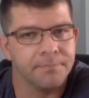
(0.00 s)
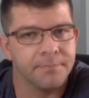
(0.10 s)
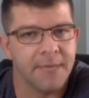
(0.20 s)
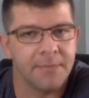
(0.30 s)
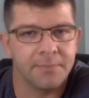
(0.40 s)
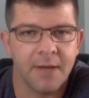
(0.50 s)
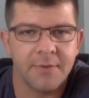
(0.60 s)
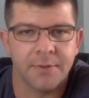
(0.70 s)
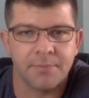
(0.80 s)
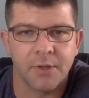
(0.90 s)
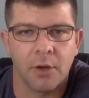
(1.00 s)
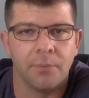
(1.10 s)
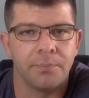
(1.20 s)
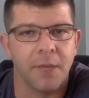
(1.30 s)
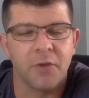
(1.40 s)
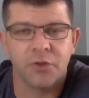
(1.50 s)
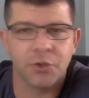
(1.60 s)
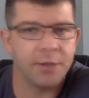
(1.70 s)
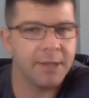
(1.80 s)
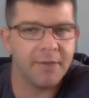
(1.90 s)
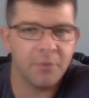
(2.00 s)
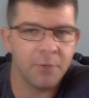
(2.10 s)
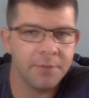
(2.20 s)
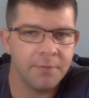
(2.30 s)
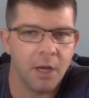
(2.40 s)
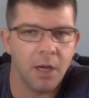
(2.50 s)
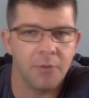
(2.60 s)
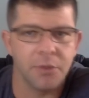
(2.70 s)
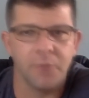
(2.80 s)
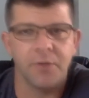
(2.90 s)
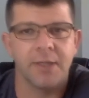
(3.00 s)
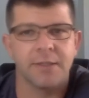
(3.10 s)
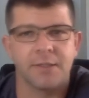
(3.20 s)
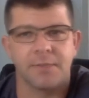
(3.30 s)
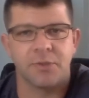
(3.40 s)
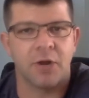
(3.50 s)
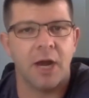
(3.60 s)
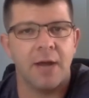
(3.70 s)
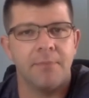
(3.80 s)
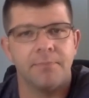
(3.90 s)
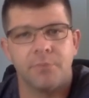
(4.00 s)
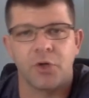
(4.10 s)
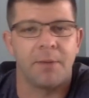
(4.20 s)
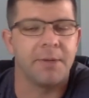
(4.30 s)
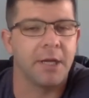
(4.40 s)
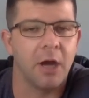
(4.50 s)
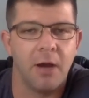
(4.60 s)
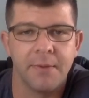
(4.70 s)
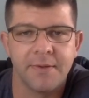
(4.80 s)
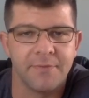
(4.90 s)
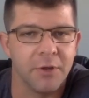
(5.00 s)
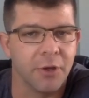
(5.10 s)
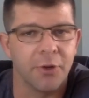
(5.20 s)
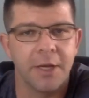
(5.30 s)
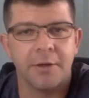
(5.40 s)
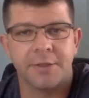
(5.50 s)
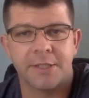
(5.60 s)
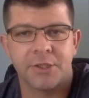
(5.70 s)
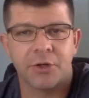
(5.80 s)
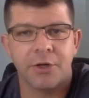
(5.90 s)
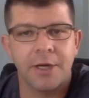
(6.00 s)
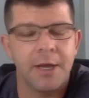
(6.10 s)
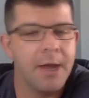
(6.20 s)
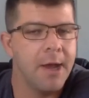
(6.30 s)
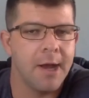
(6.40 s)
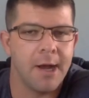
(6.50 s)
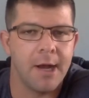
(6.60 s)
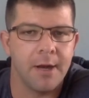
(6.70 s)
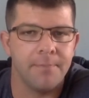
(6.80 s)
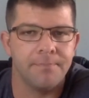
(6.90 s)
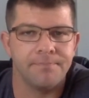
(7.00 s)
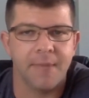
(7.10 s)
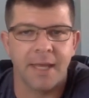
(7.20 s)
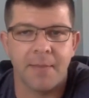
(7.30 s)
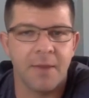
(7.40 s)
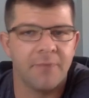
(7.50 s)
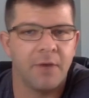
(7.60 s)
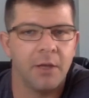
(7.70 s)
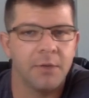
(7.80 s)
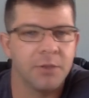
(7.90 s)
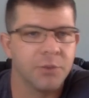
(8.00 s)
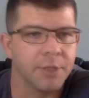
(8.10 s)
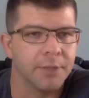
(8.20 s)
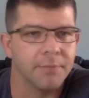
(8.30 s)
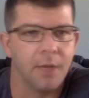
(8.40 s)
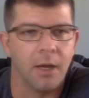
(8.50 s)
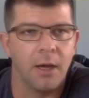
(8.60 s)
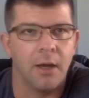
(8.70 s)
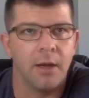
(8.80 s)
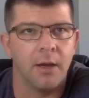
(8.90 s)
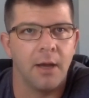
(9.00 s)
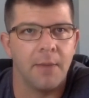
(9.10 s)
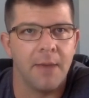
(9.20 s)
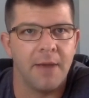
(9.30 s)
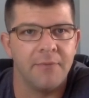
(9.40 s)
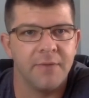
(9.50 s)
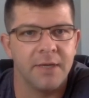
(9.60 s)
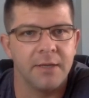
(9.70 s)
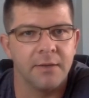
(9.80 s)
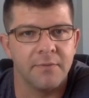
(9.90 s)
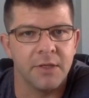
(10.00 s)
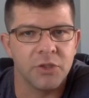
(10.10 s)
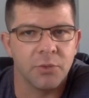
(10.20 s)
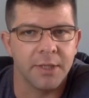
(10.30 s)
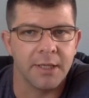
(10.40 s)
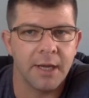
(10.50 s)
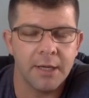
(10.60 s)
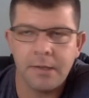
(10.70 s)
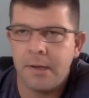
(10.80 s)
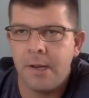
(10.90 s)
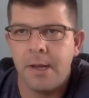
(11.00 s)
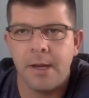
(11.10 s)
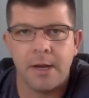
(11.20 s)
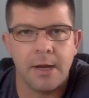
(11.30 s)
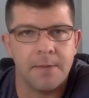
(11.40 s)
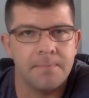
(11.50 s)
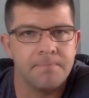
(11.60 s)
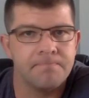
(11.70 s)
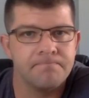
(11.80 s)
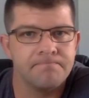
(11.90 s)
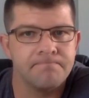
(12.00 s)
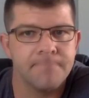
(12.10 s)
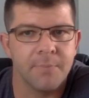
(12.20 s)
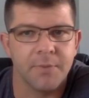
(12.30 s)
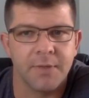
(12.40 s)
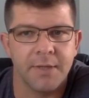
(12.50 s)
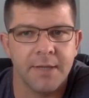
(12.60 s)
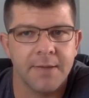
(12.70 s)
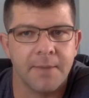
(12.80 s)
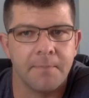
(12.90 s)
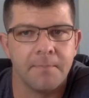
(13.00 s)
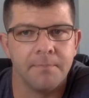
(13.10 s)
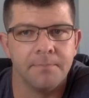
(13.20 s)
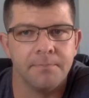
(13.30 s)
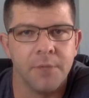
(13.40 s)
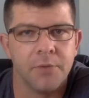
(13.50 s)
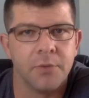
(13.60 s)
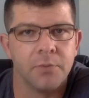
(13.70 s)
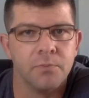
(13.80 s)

that does it. So thanks for joining, everyone. Don't forget to subscribe, drop any comments if you agree or disagree, and give me a follow on Twitter. I'm at VinnyLevine29. We'll see you next time. Peace.